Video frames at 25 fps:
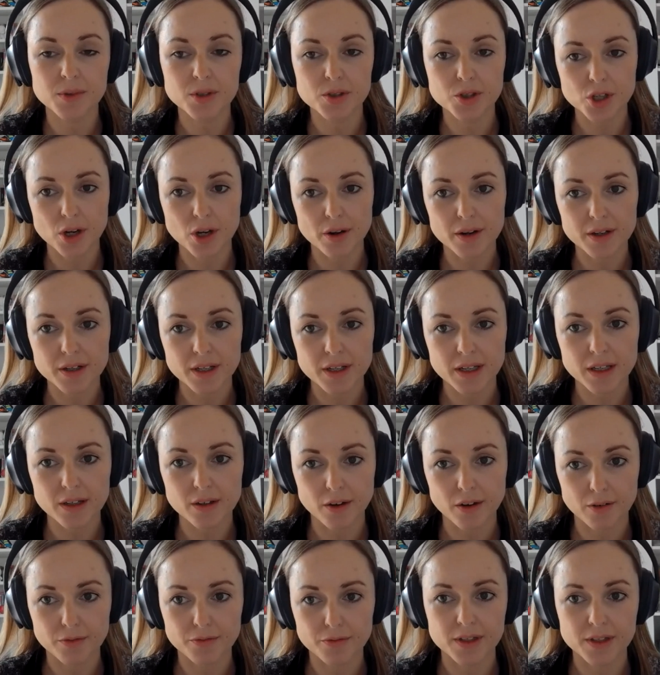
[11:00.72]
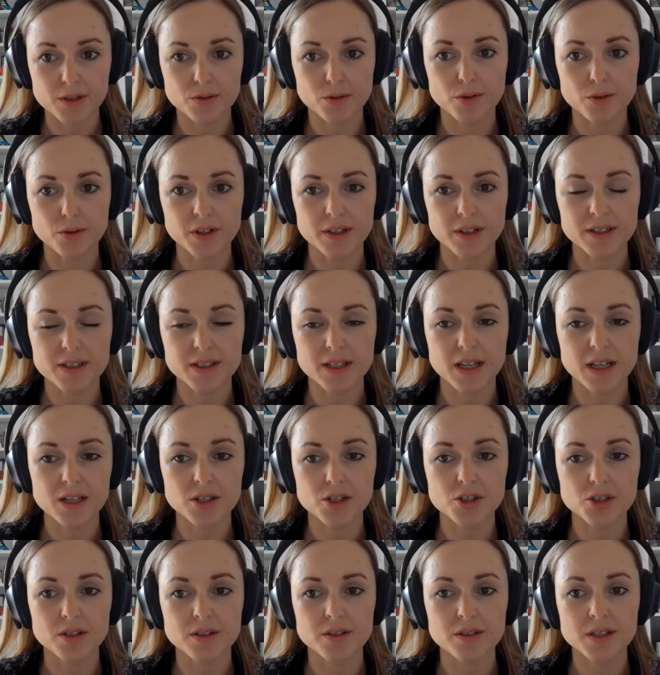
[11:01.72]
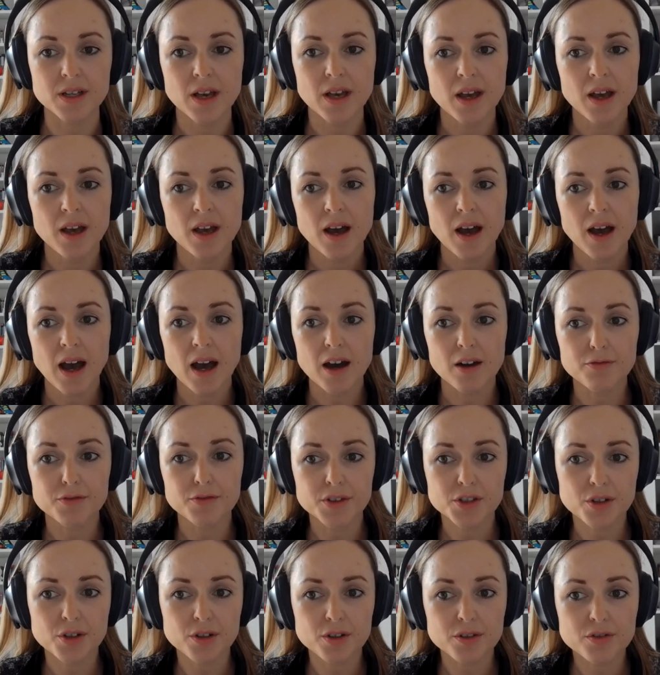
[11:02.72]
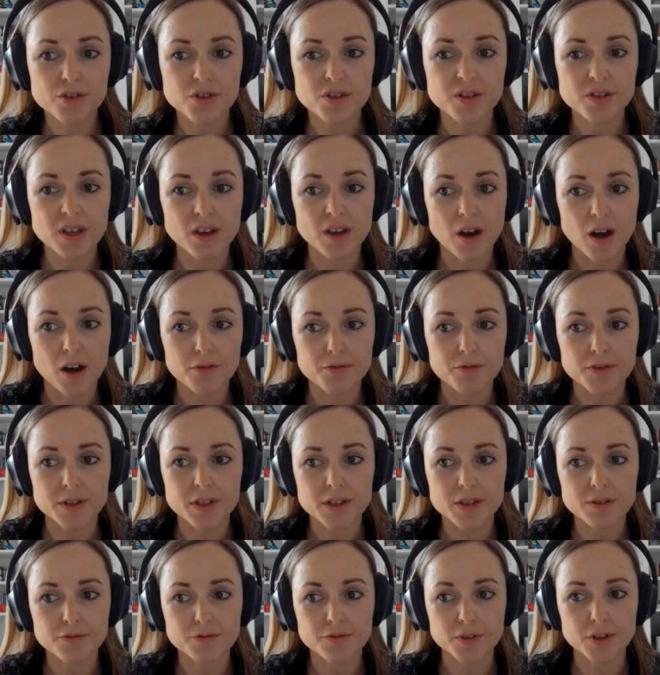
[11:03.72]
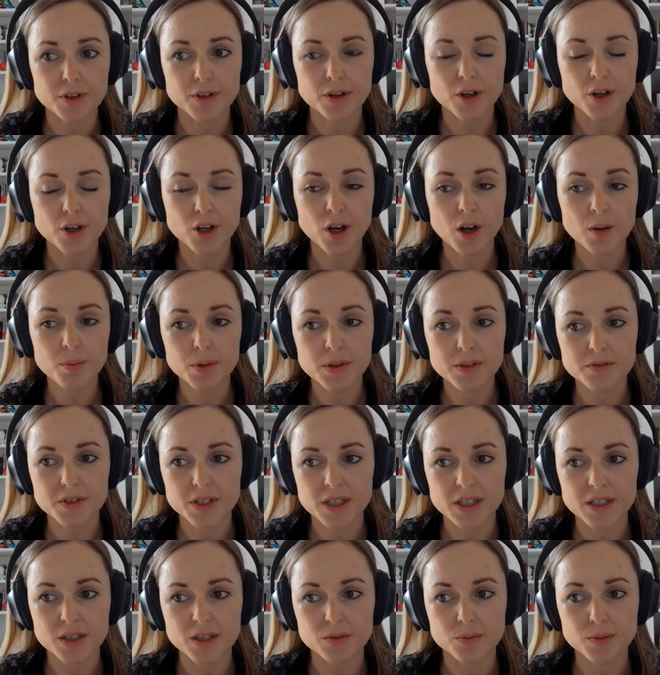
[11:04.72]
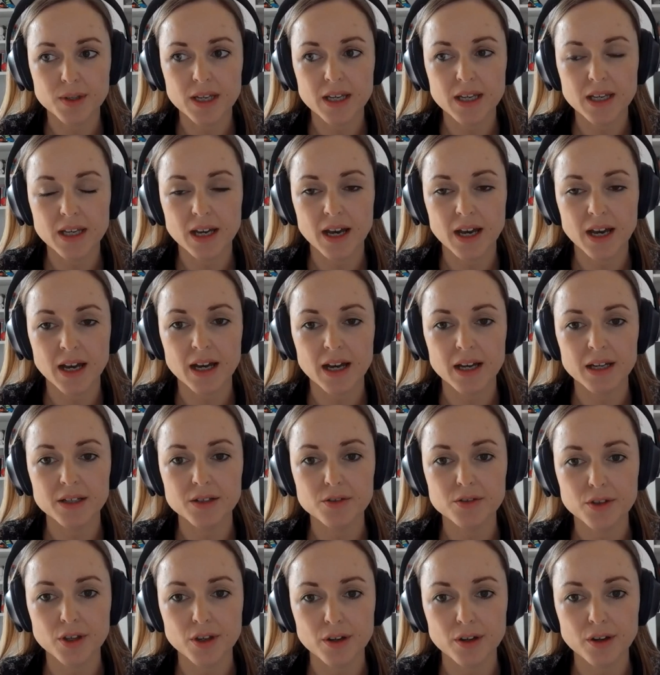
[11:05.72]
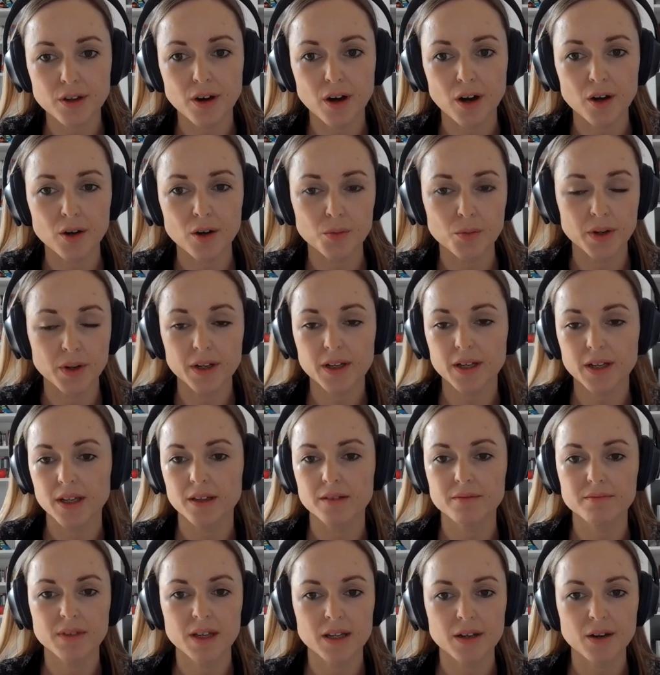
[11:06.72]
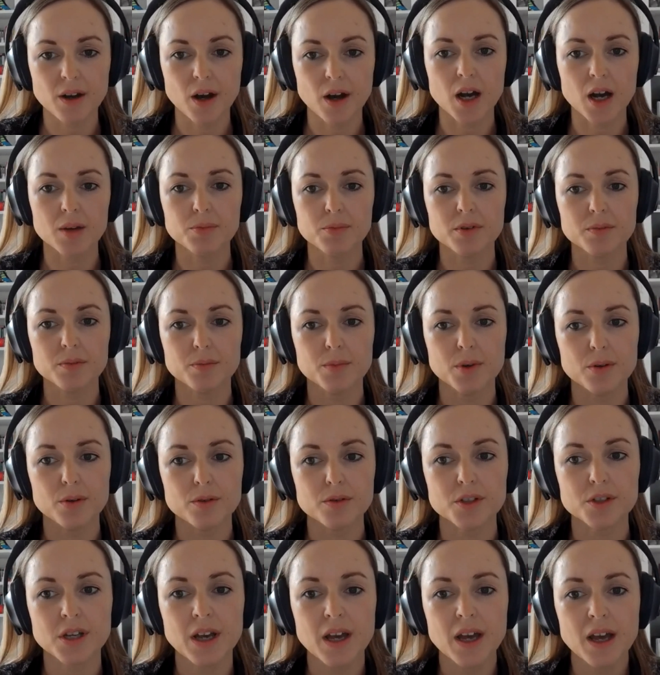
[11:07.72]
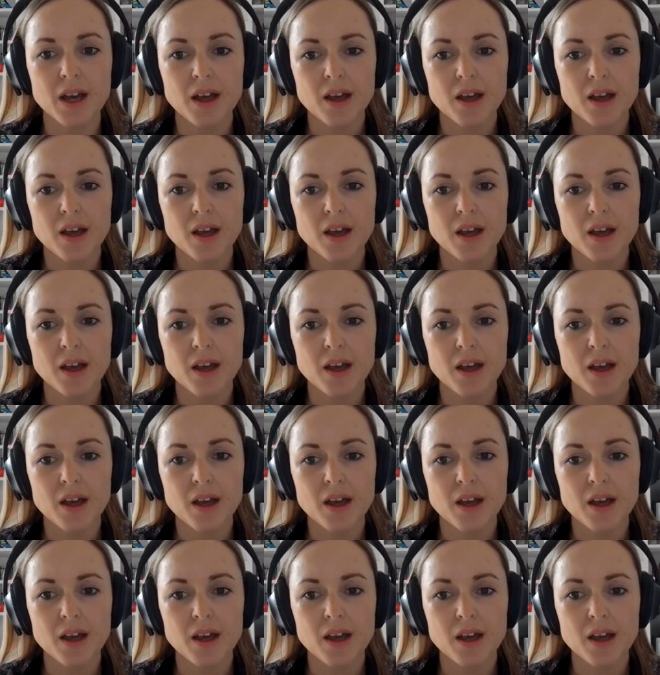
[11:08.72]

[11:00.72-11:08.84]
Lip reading: the majority of these organizations have returned to the office for a couple of days a week, and they are working in hybrid mode.